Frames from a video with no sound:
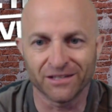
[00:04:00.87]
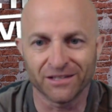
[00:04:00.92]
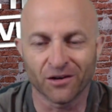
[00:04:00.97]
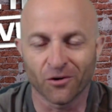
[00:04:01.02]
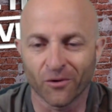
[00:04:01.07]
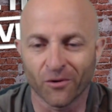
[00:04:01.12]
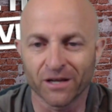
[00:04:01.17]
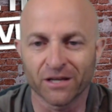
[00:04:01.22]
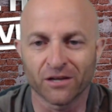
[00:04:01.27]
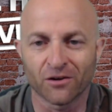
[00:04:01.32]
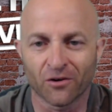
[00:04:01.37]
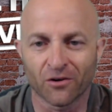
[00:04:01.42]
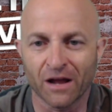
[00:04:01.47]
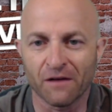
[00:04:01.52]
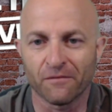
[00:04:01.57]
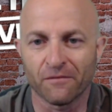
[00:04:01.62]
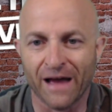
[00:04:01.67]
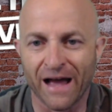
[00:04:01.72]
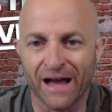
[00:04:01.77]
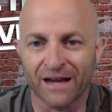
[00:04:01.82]
You know what? You don't
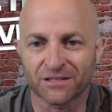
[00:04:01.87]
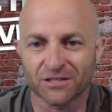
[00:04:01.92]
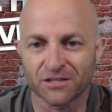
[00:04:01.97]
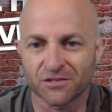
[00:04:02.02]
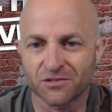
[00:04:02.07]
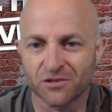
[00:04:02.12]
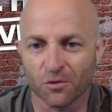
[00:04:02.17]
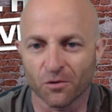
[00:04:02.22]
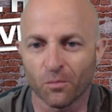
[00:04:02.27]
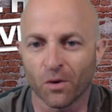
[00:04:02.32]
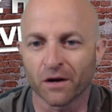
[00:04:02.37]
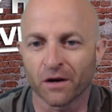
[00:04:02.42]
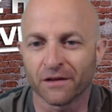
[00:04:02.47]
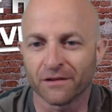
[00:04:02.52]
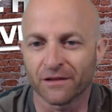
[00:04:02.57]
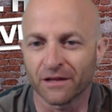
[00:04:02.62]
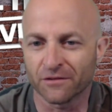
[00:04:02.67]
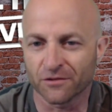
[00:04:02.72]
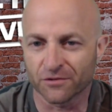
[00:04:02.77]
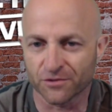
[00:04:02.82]
have access to your money.
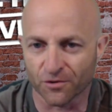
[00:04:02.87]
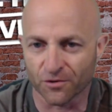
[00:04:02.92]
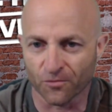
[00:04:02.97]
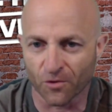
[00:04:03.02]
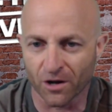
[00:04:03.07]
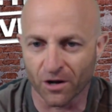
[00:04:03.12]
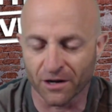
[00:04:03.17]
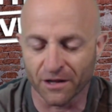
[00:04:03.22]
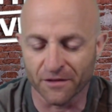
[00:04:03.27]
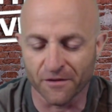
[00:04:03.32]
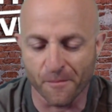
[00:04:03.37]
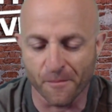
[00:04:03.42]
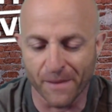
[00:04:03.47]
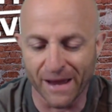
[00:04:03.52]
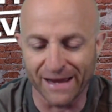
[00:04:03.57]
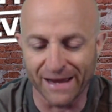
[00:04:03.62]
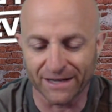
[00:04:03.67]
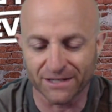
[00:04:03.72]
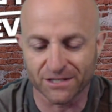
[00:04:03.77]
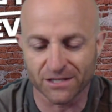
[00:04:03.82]
Then there's a run on the
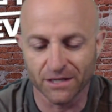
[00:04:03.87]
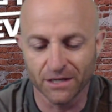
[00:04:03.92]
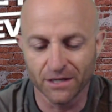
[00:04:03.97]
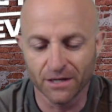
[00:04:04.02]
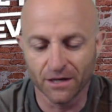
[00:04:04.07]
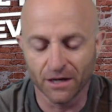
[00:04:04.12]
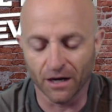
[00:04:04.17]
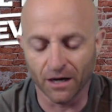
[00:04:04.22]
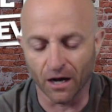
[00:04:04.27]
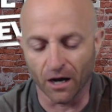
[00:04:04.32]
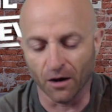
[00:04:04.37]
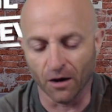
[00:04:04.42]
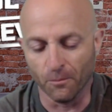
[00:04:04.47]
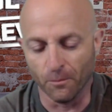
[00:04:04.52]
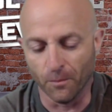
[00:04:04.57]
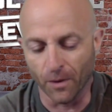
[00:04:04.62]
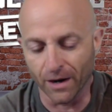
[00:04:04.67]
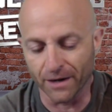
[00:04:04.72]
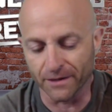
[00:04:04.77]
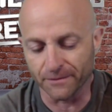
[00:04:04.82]
banks.
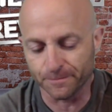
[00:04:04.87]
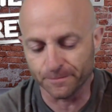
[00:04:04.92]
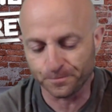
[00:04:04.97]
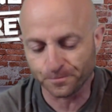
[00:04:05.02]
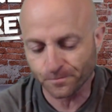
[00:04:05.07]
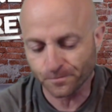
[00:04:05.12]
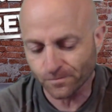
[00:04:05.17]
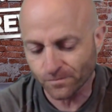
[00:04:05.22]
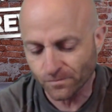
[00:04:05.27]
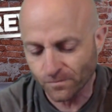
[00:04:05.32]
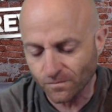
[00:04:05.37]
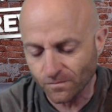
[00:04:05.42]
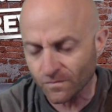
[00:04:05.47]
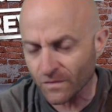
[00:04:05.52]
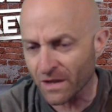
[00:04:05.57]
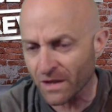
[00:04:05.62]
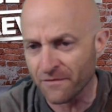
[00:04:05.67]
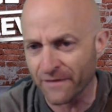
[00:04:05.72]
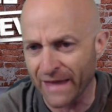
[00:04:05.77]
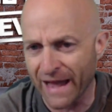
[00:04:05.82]
But
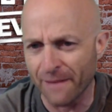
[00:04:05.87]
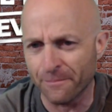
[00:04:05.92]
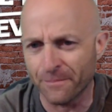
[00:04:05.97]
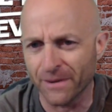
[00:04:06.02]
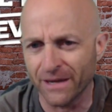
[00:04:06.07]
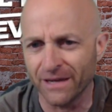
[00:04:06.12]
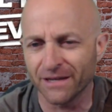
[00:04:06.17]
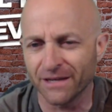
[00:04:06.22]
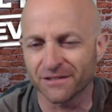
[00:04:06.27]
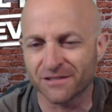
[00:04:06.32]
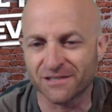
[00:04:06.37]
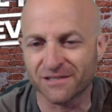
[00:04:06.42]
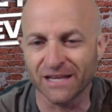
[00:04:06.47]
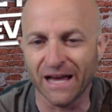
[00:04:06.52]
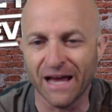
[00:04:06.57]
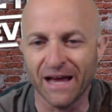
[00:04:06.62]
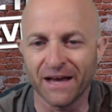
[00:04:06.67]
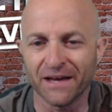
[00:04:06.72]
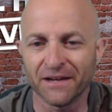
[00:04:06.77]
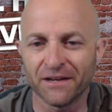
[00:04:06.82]
that being
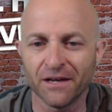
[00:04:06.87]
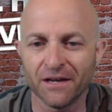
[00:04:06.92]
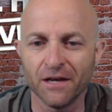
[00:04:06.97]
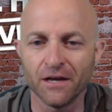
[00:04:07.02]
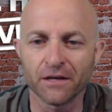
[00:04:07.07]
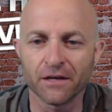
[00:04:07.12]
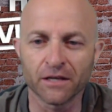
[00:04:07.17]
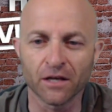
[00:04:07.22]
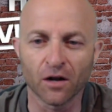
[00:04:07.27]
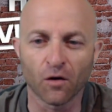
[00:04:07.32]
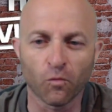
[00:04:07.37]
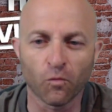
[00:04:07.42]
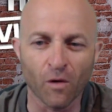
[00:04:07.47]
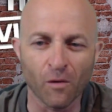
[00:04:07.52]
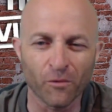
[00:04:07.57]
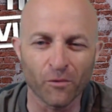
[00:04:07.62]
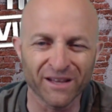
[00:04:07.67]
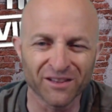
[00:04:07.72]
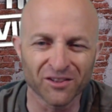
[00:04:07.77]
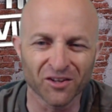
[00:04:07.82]
said,
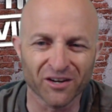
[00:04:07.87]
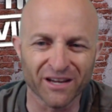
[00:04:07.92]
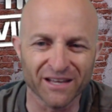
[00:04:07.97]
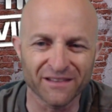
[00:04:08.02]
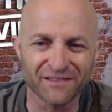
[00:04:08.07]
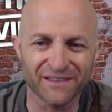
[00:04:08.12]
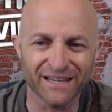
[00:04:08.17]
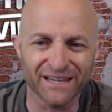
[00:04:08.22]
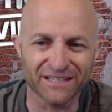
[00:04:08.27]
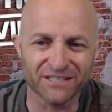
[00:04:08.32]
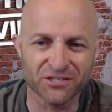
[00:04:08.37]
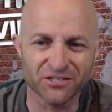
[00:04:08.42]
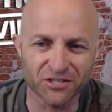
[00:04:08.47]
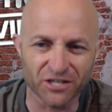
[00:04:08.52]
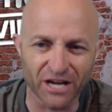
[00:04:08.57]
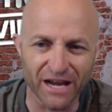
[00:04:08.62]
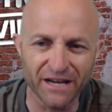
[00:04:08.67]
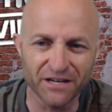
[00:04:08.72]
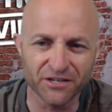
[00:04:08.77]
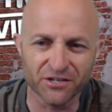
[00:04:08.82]
when we look at the
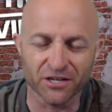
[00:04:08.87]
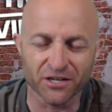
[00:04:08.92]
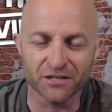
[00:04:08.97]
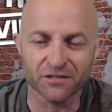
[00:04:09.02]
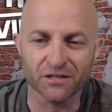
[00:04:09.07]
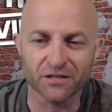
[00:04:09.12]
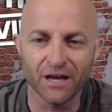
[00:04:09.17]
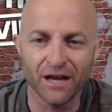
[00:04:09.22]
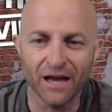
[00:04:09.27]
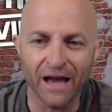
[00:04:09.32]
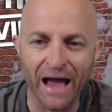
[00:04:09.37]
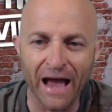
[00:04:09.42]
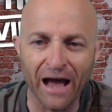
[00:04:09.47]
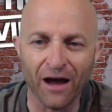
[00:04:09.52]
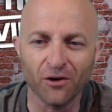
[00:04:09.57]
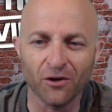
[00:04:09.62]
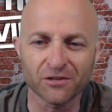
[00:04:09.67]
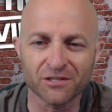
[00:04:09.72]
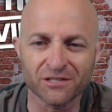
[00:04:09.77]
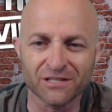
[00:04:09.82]
exchanges,
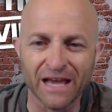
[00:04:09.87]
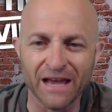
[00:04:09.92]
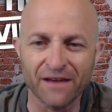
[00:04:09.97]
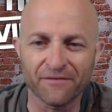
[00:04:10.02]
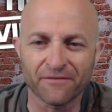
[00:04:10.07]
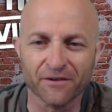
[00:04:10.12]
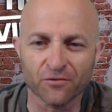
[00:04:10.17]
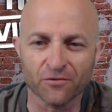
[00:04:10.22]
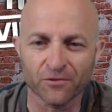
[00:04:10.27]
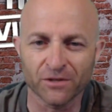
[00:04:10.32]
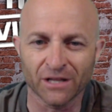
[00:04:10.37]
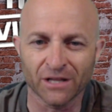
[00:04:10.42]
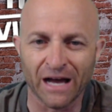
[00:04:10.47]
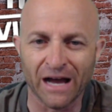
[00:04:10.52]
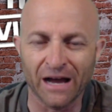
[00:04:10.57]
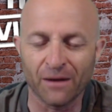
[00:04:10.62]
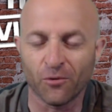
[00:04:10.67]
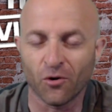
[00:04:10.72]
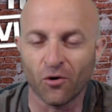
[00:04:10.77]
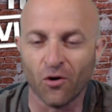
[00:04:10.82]
how safe and
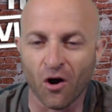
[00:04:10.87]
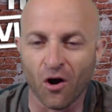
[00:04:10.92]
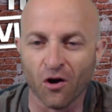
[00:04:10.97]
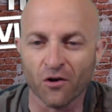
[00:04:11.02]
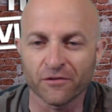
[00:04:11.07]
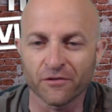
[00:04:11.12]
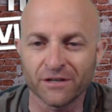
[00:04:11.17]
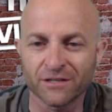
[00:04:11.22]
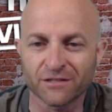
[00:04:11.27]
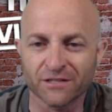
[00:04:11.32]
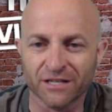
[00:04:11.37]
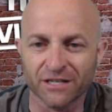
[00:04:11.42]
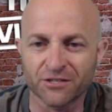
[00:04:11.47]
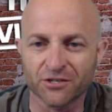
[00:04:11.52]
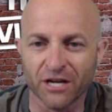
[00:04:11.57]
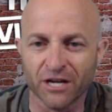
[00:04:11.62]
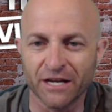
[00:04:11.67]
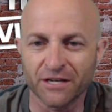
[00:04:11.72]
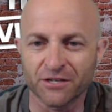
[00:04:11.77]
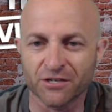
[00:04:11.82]
reliable are these
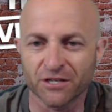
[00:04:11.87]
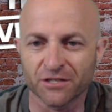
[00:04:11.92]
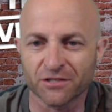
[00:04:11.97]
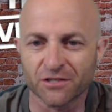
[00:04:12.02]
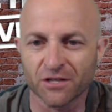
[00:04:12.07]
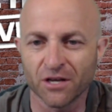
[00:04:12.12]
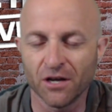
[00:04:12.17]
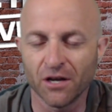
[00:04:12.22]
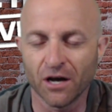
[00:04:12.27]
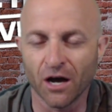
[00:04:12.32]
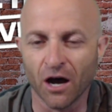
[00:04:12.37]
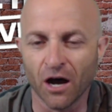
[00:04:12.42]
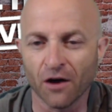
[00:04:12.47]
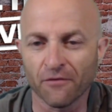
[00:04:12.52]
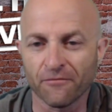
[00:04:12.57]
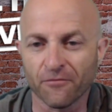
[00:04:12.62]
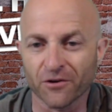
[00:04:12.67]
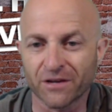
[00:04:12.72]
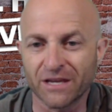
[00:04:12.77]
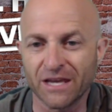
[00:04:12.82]
exchanges
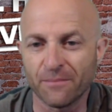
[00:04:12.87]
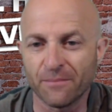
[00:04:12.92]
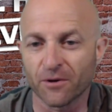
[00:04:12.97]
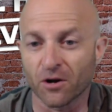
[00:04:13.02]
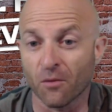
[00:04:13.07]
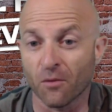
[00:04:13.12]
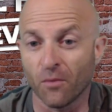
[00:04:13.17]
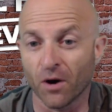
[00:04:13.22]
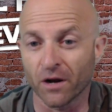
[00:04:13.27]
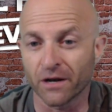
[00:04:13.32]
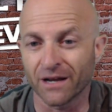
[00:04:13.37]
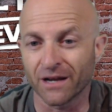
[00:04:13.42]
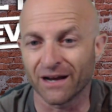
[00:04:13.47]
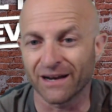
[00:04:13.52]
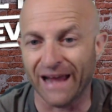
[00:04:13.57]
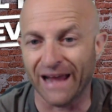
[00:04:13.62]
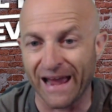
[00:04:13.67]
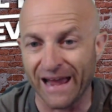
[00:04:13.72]
for keeping our money on?